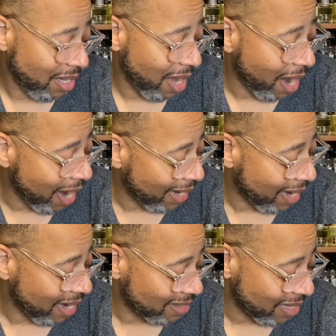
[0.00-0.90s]
all right,
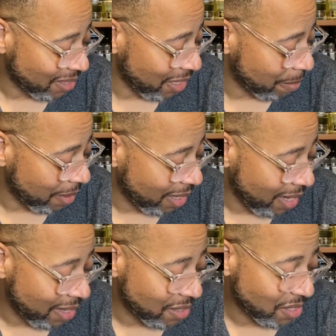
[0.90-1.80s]
guys, that's it, man. That
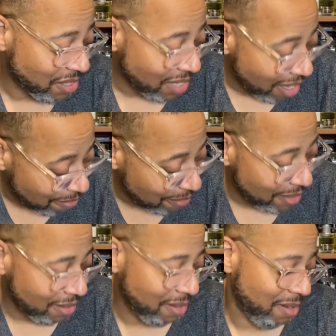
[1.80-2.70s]
is 7